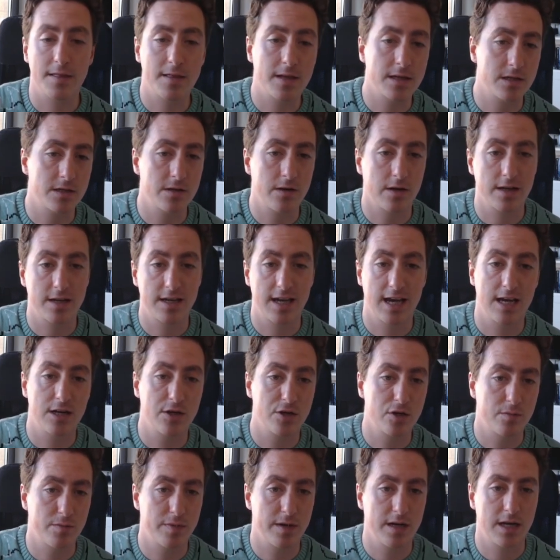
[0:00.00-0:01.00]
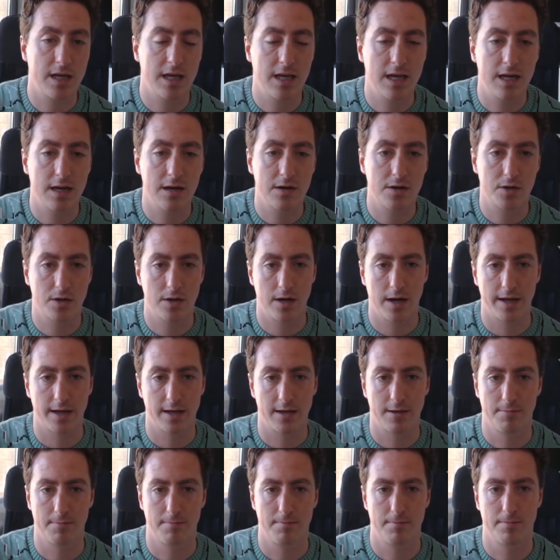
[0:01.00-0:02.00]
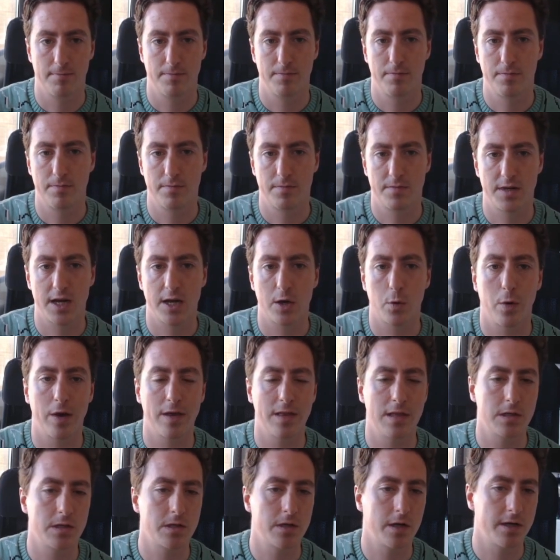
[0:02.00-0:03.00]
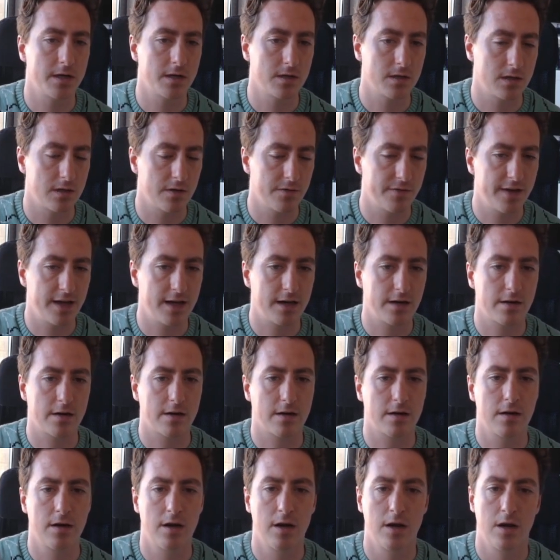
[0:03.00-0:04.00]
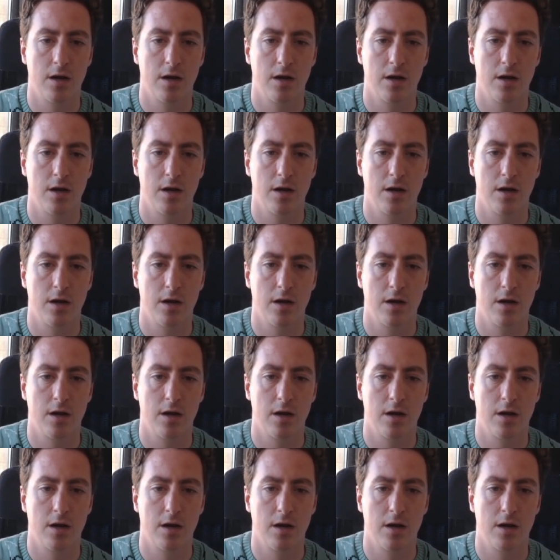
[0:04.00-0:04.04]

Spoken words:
this knight can jump in here to like take away this knight as a defender.